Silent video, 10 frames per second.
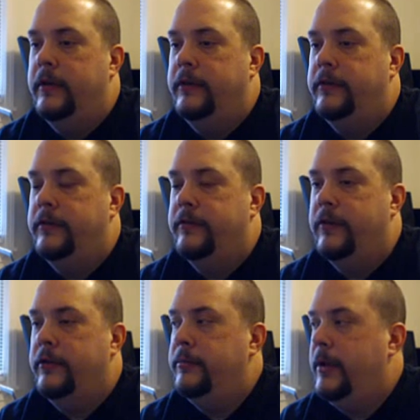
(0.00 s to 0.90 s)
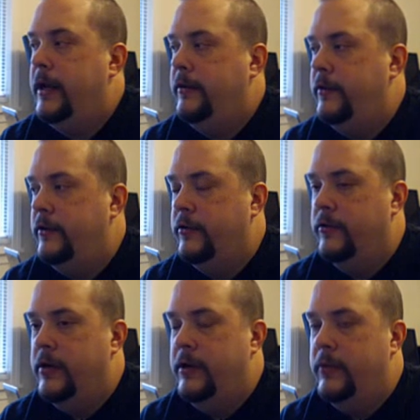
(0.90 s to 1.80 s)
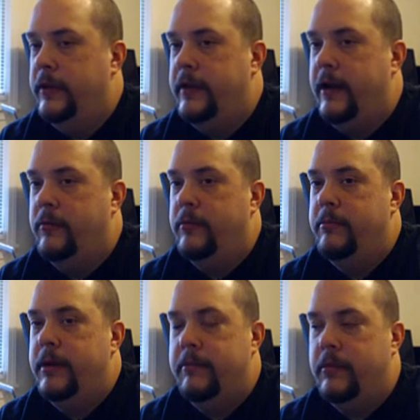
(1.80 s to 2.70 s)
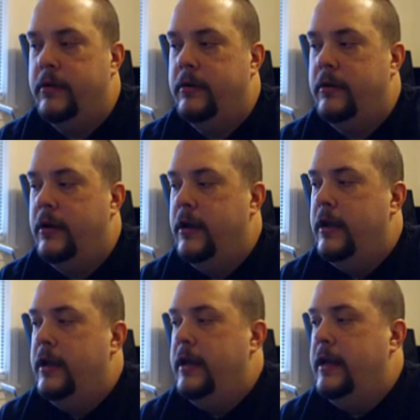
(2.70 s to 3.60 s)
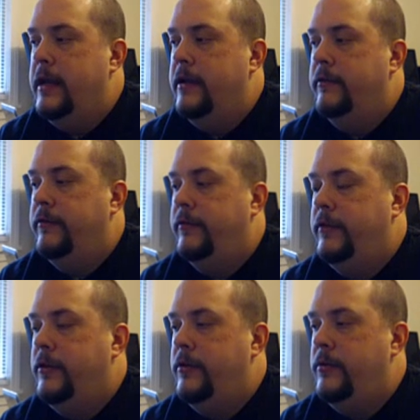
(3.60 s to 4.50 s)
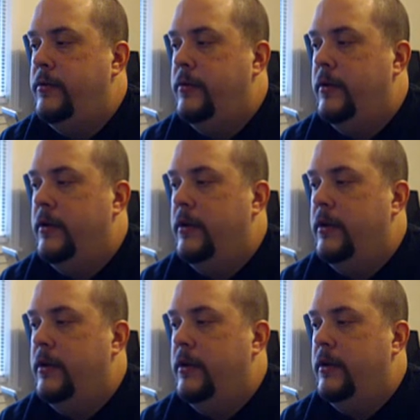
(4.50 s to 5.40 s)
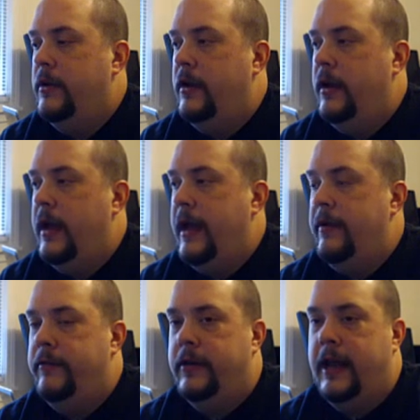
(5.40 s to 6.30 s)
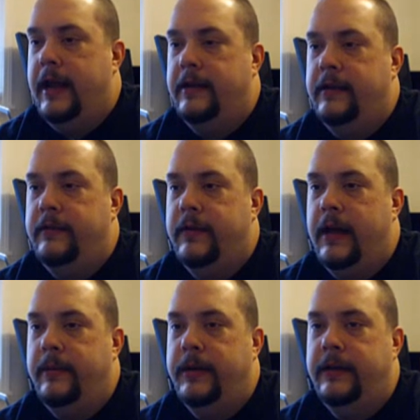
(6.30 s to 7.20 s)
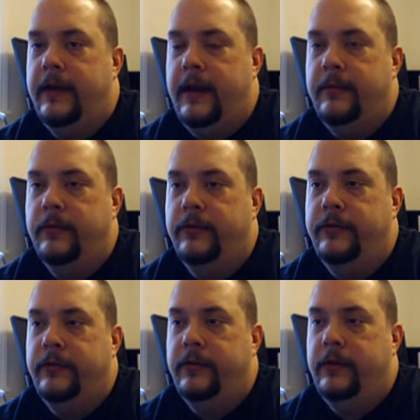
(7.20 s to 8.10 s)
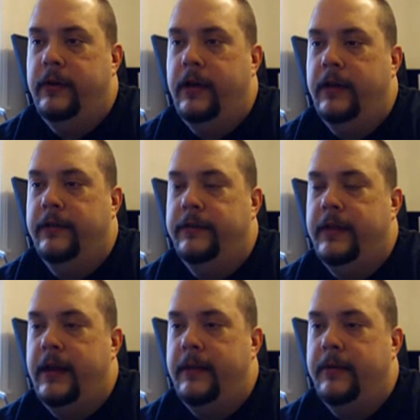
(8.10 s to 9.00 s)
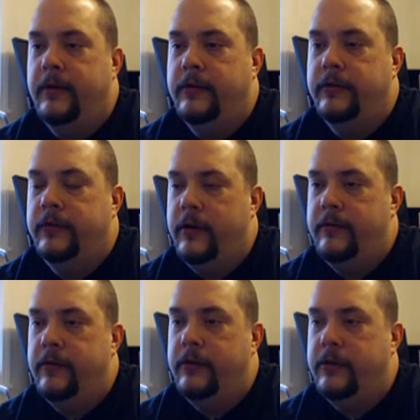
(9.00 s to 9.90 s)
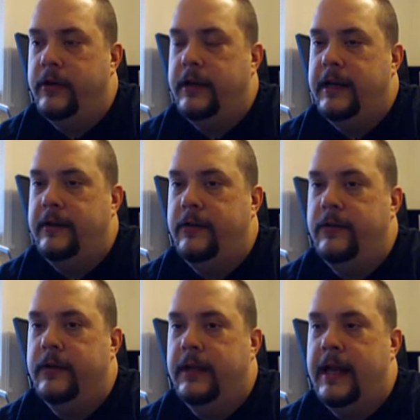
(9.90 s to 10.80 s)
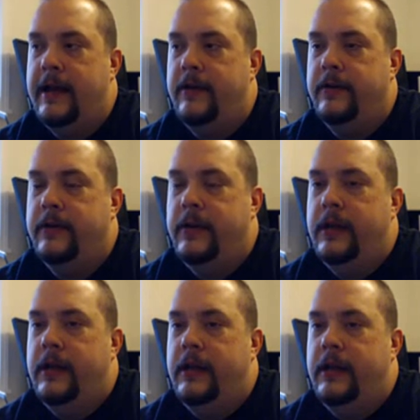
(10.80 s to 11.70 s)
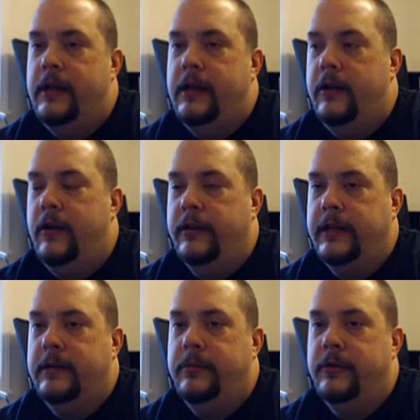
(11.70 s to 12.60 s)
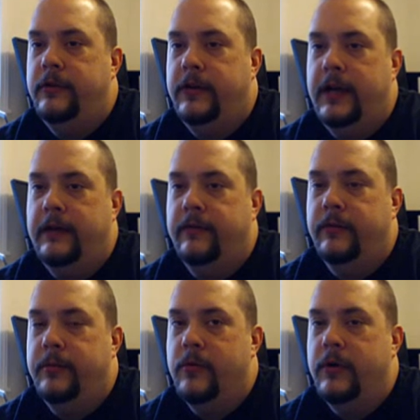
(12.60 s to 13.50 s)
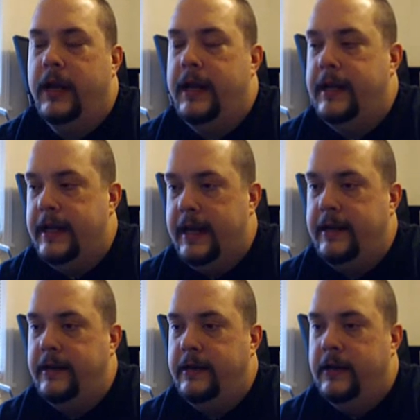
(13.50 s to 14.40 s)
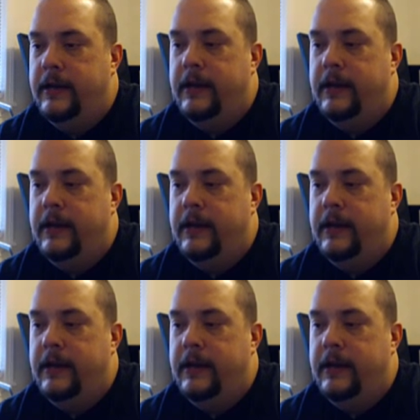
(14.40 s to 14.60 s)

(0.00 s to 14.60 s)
This is the first page that you're greeted with. Now remember, if you have an active iptables set up on your server, you're going to need to allow on the input chain for port 8080,